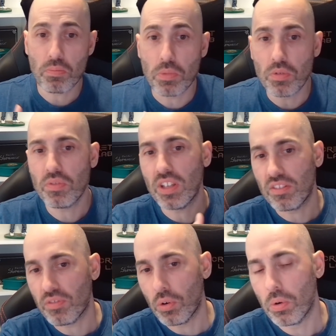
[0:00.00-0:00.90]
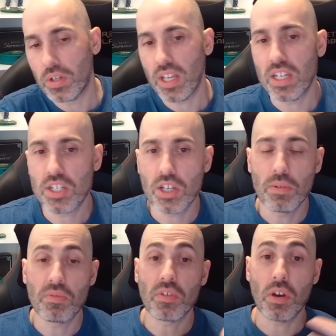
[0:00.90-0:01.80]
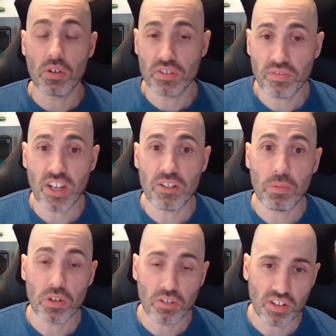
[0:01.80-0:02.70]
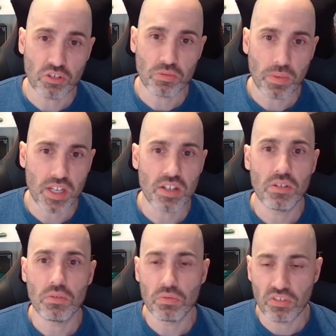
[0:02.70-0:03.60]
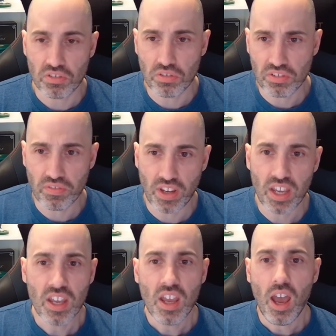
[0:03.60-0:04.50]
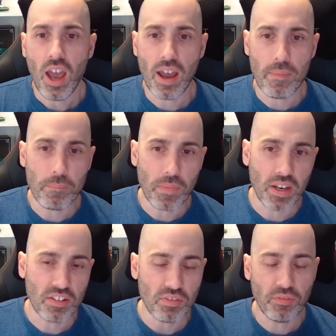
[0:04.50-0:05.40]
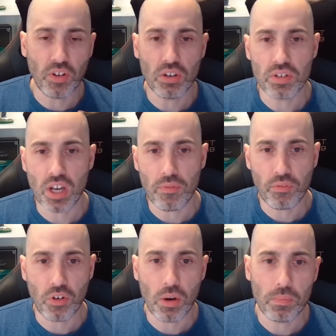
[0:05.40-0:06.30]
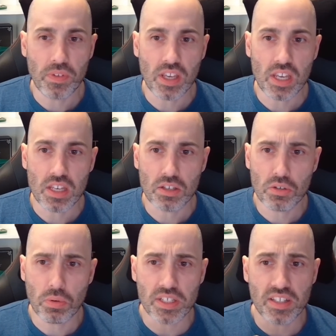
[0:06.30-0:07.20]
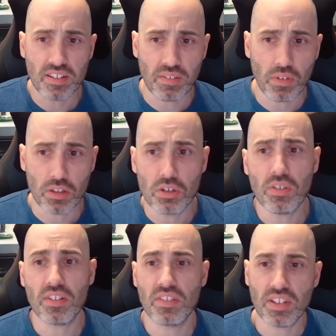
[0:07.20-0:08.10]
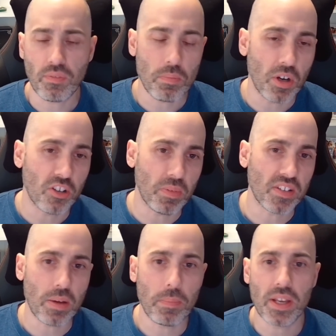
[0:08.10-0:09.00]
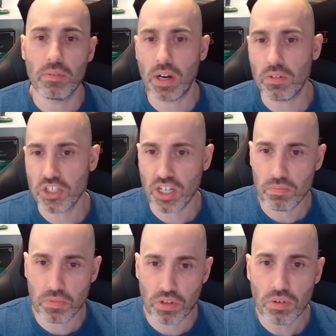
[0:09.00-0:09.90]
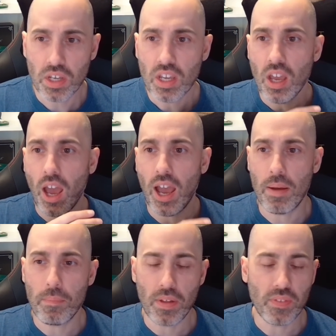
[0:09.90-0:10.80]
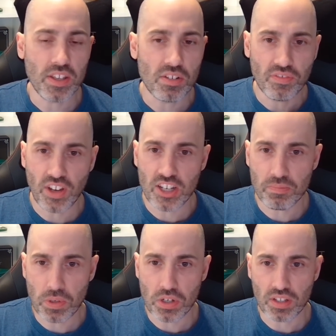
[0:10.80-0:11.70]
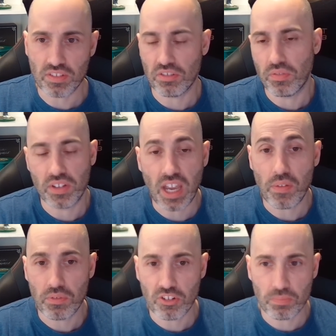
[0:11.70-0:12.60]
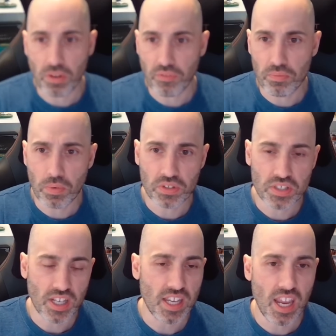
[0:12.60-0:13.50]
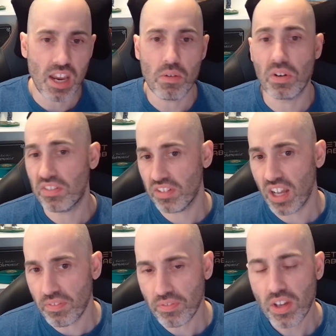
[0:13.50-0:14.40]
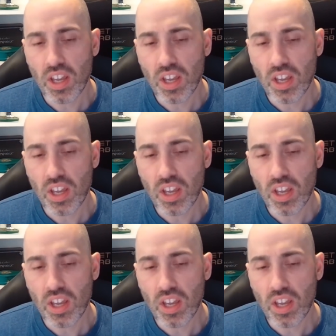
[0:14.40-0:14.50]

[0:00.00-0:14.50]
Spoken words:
move things forward in terms of going onto Facebook and social media and all the sorts of it. And it sort of followed up from the 2007 MySpace campaign around Shenmue. And they use Facebook as a sort of the gathering spot for modern day era stuff.